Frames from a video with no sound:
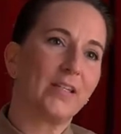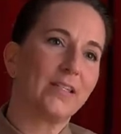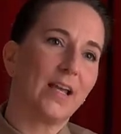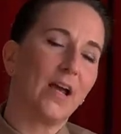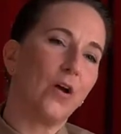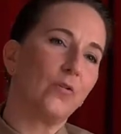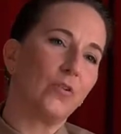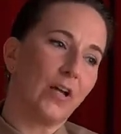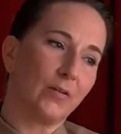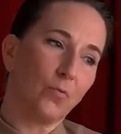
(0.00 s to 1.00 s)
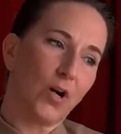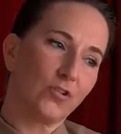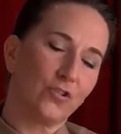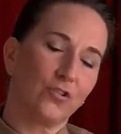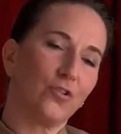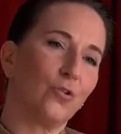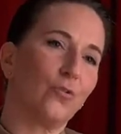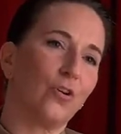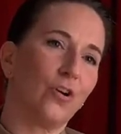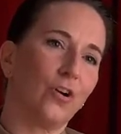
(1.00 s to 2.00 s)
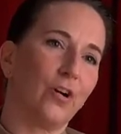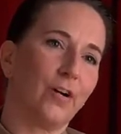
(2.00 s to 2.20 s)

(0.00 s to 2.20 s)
sound. I watch the tuner.